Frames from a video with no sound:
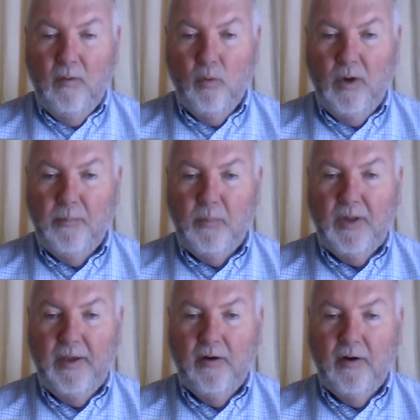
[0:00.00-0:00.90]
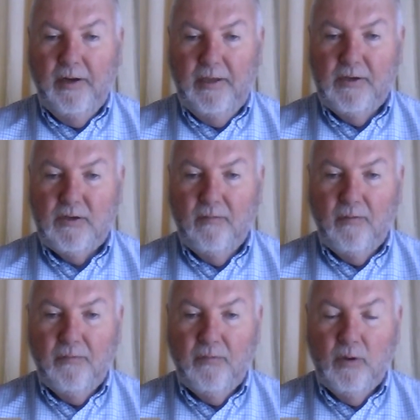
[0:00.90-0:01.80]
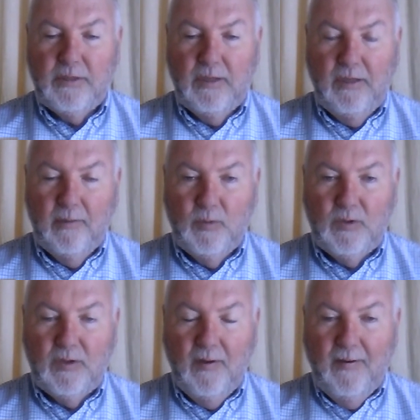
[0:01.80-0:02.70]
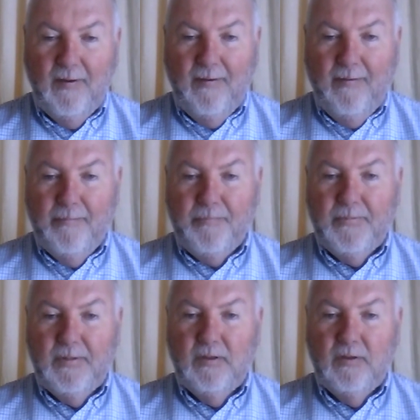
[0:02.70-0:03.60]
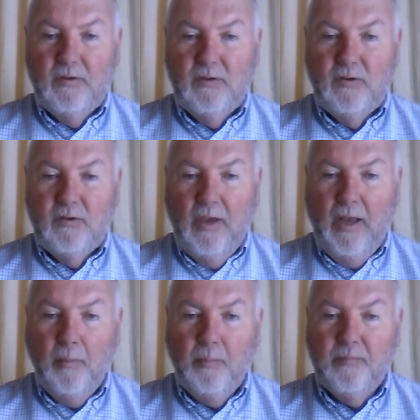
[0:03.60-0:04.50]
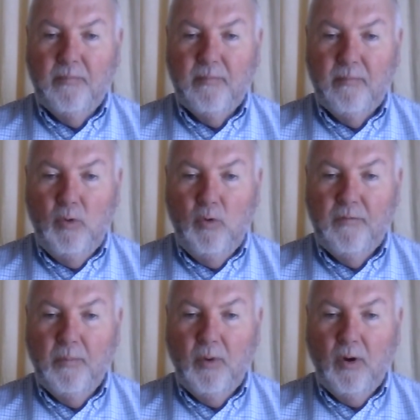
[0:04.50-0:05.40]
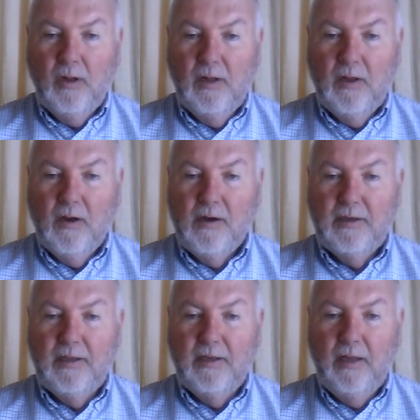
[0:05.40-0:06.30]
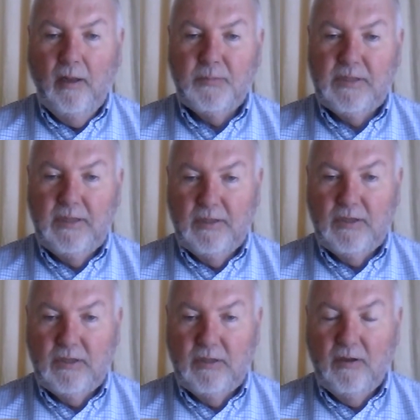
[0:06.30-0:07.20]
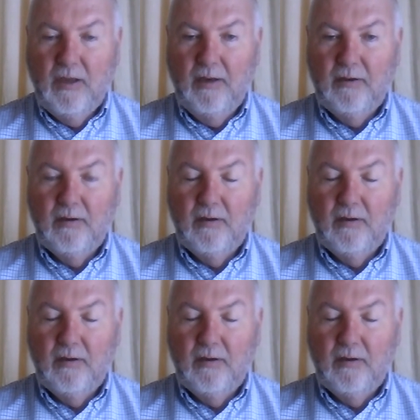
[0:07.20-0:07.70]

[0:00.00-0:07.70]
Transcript: one player on each of the 4 teams to help move the ball along and help teach and